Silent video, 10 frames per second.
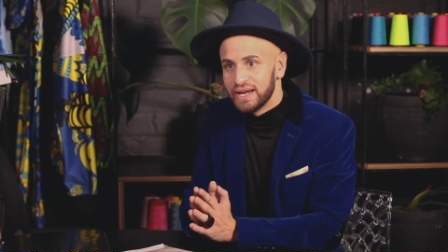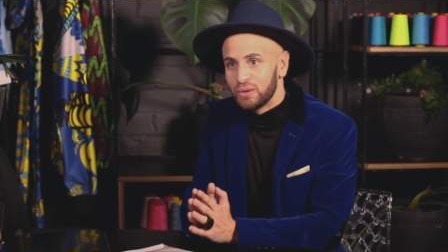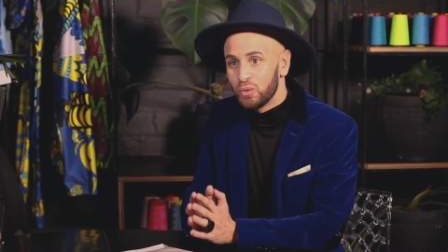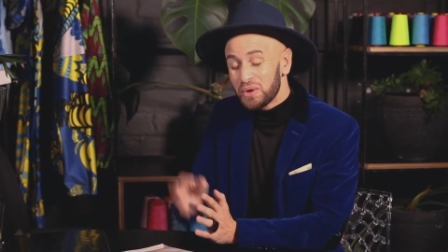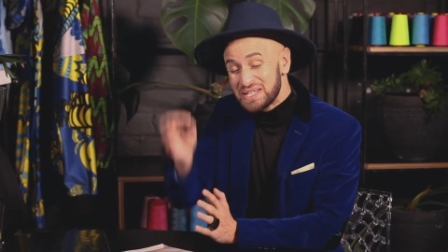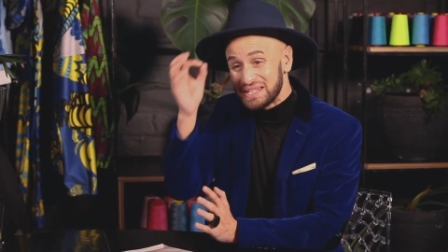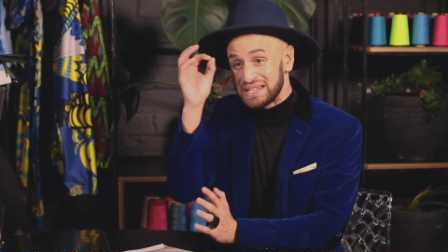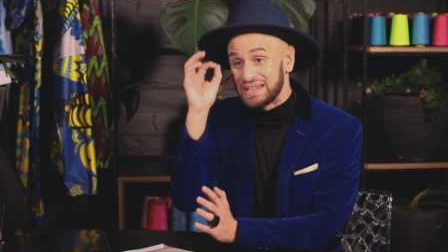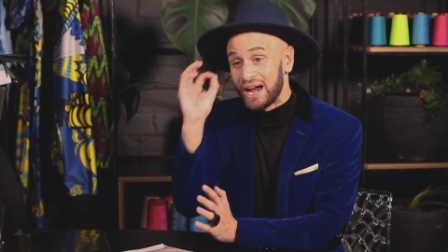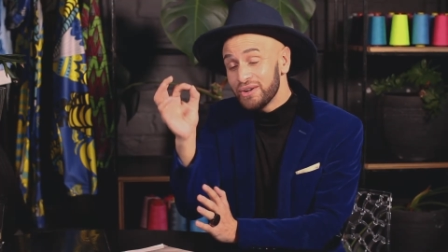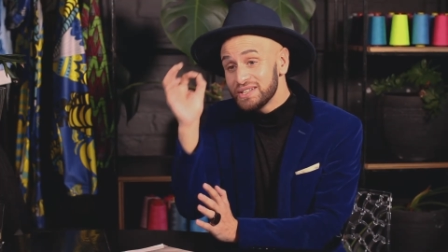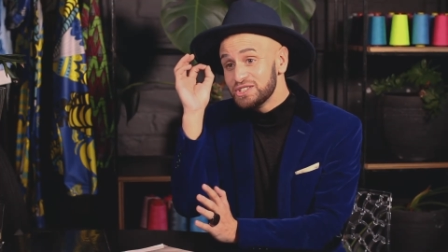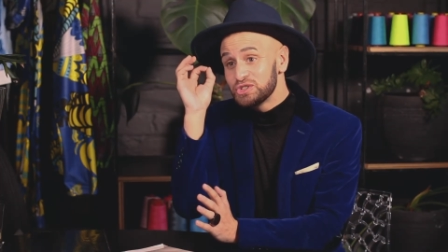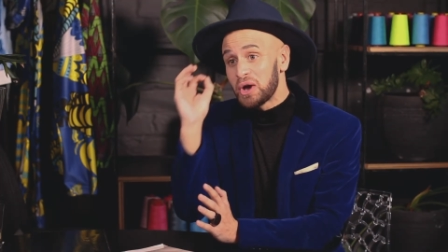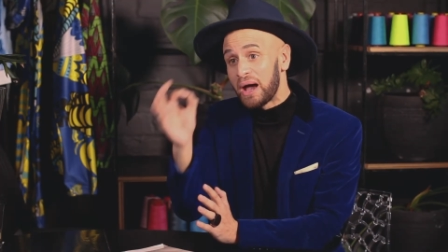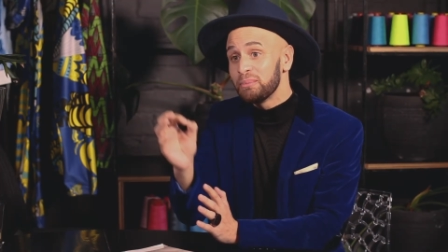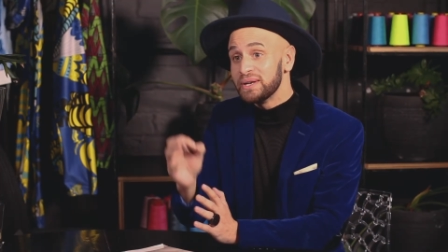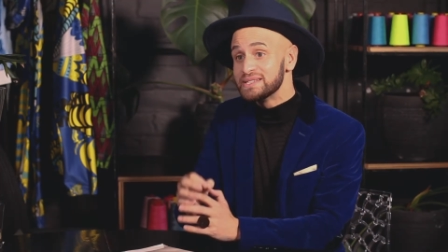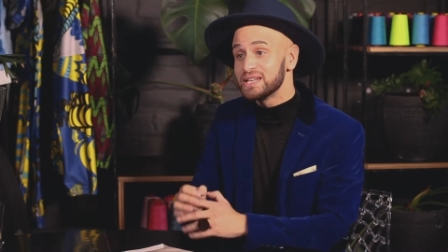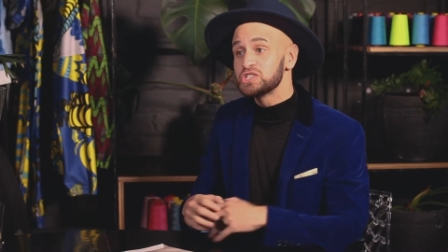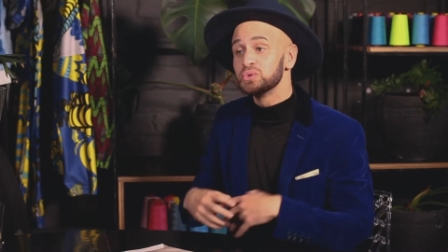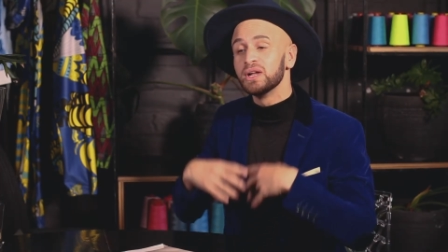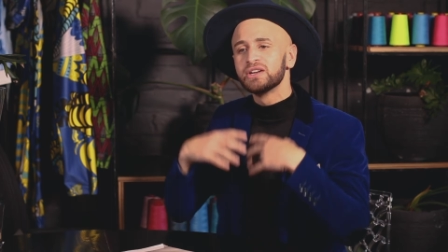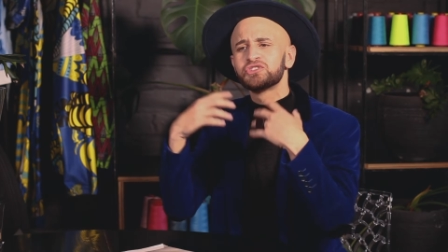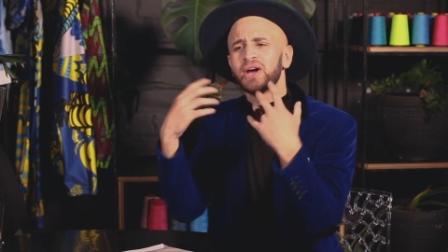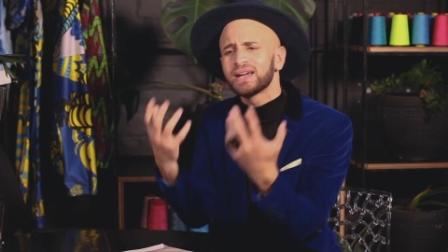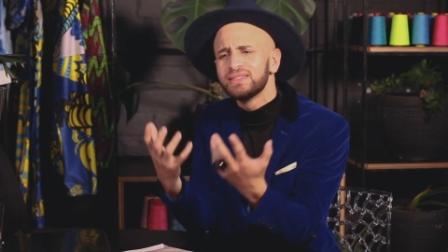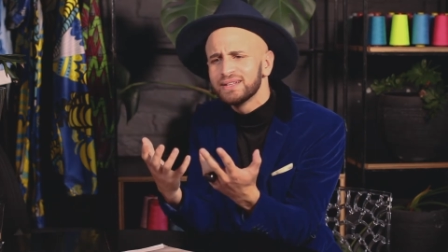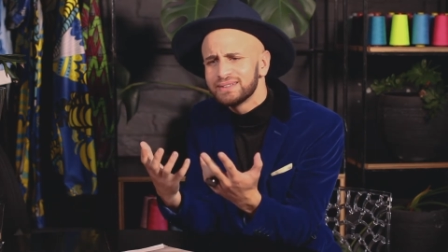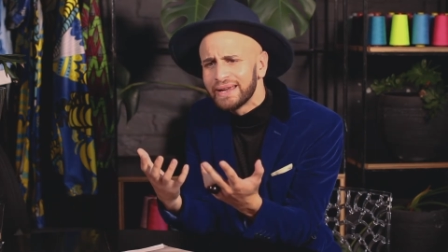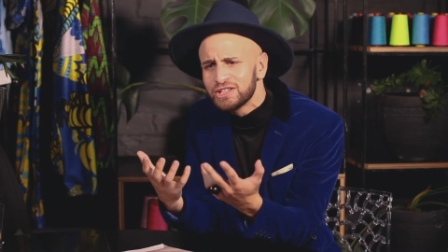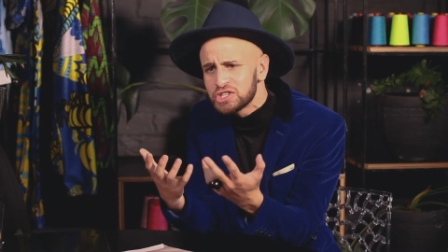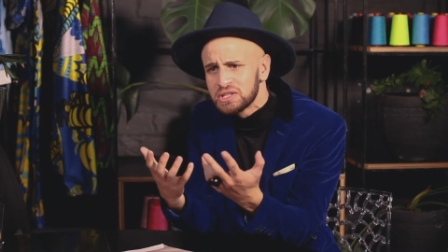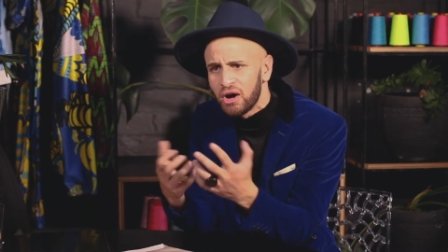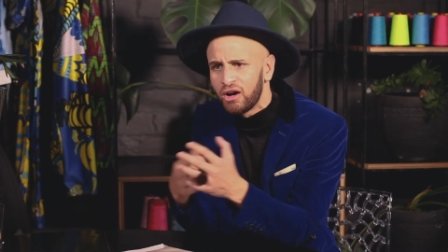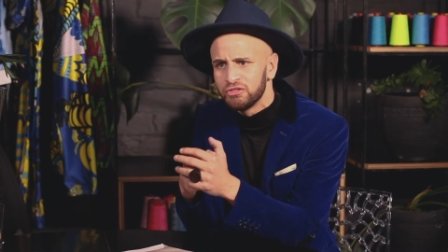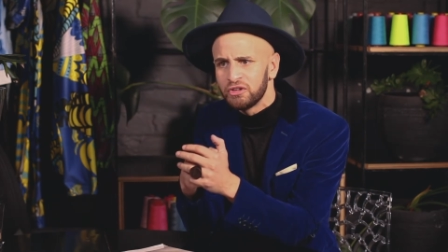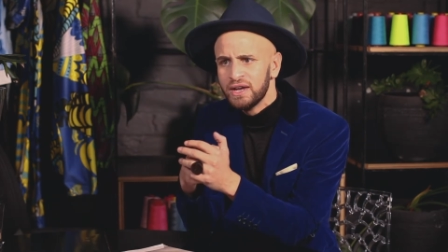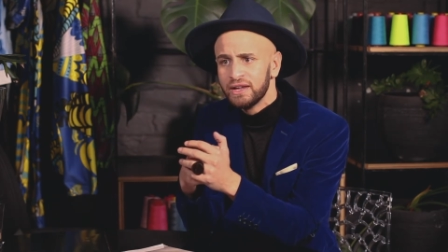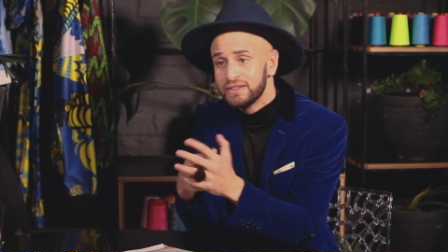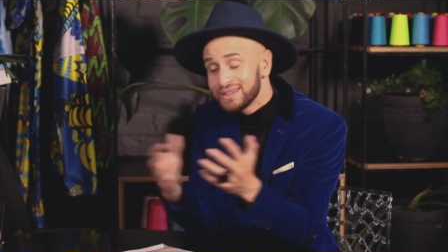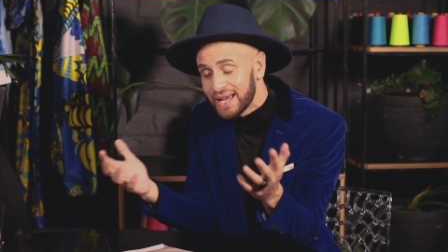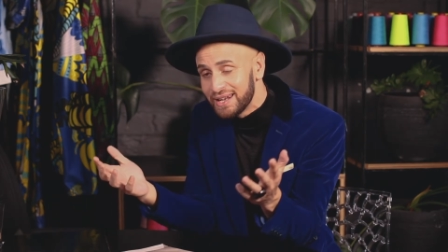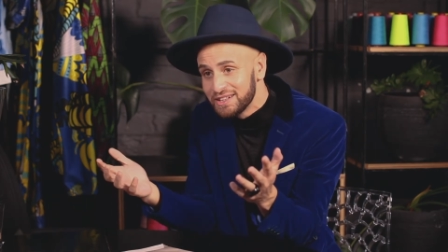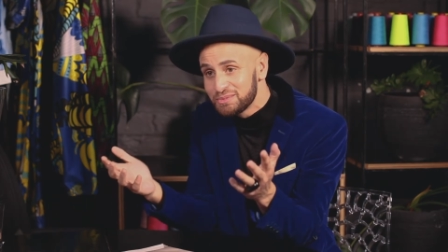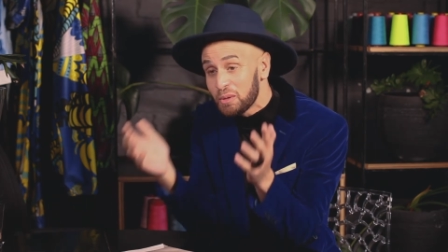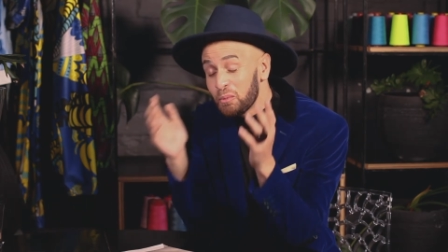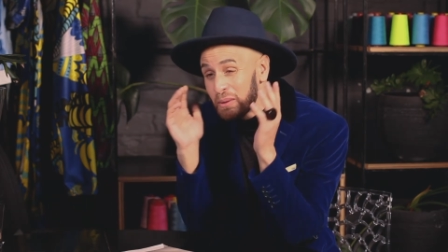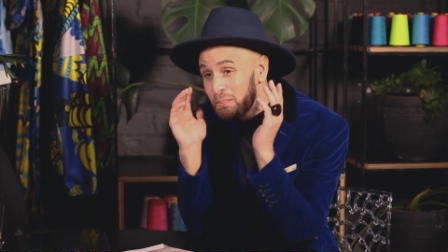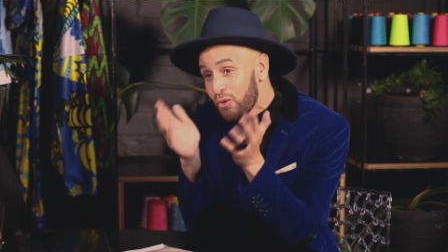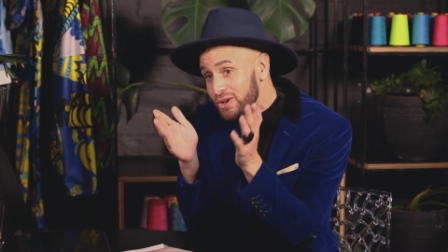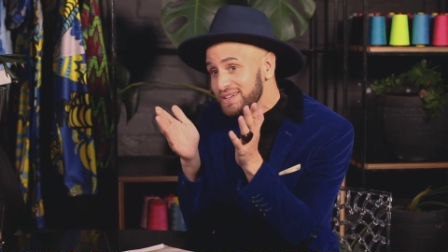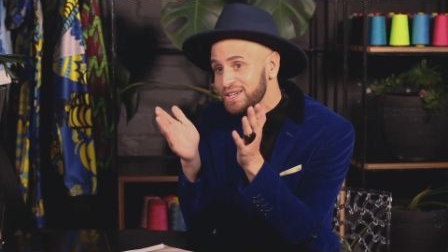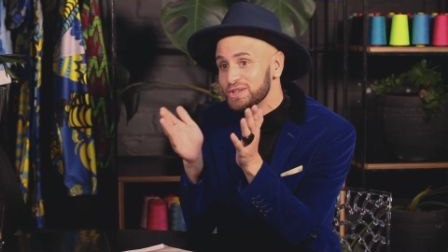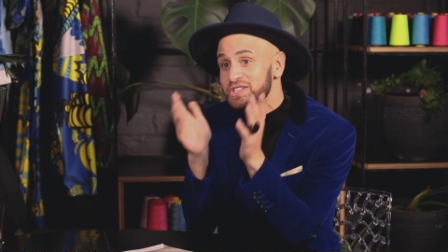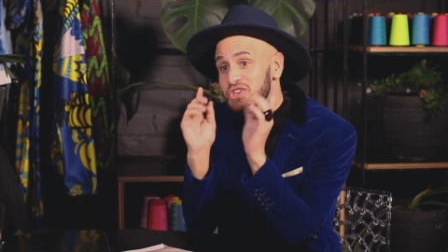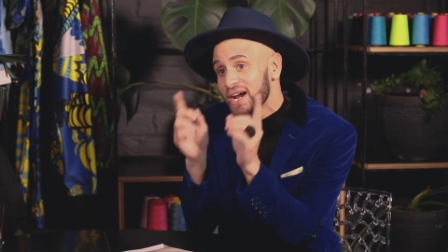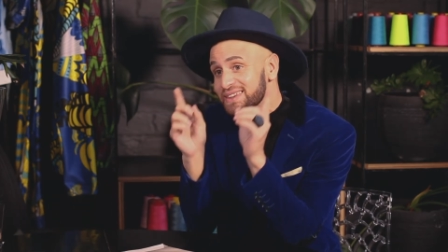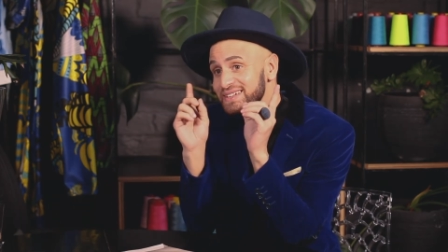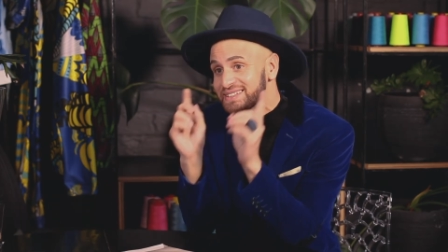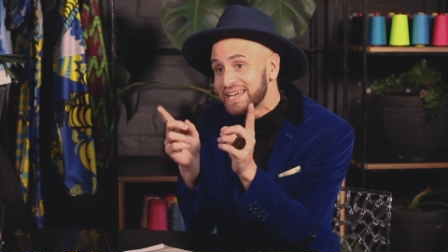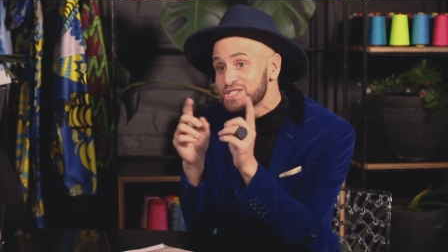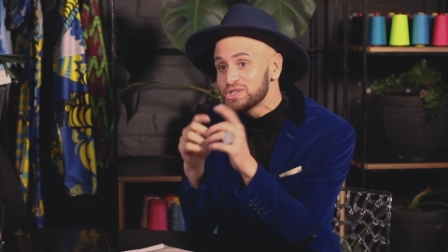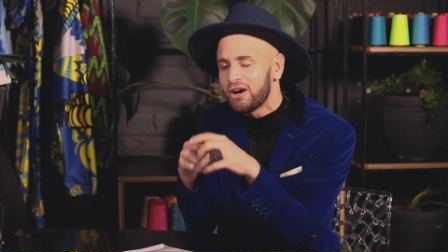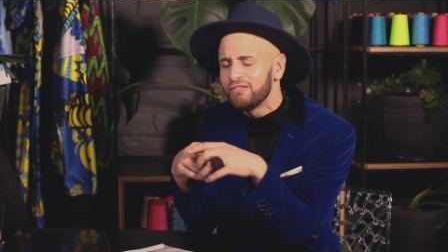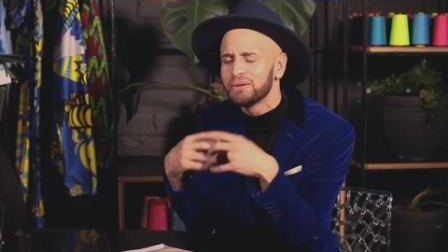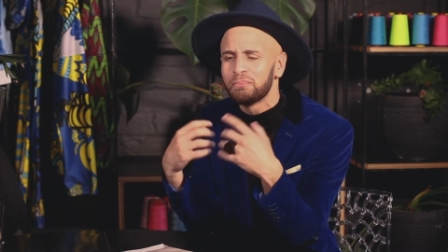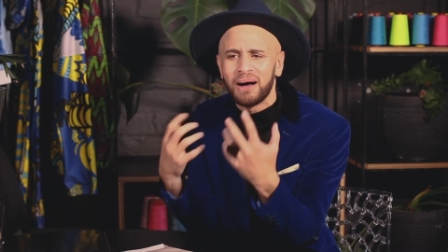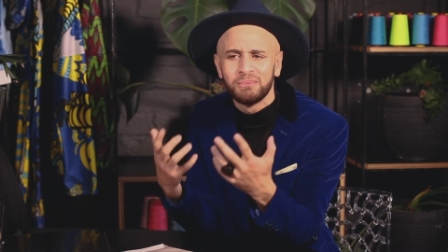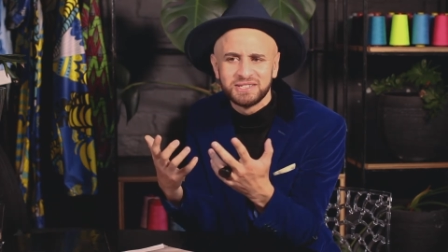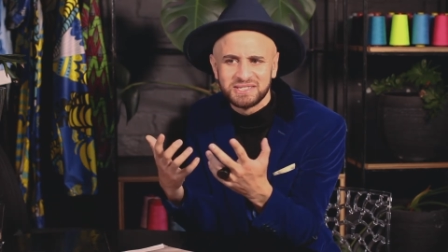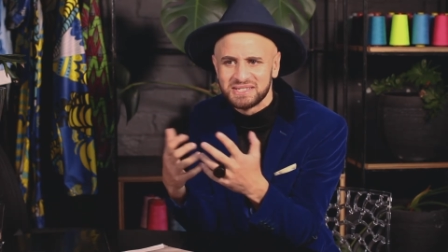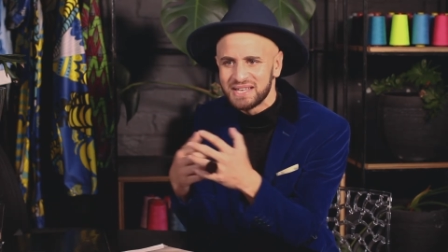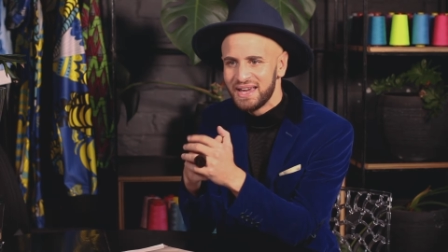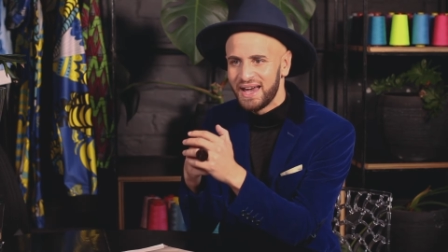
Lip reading: and what is guaranteed to happen is that you will attract the attention of the talent, but more importantly, you'll attract the attention of the publicist.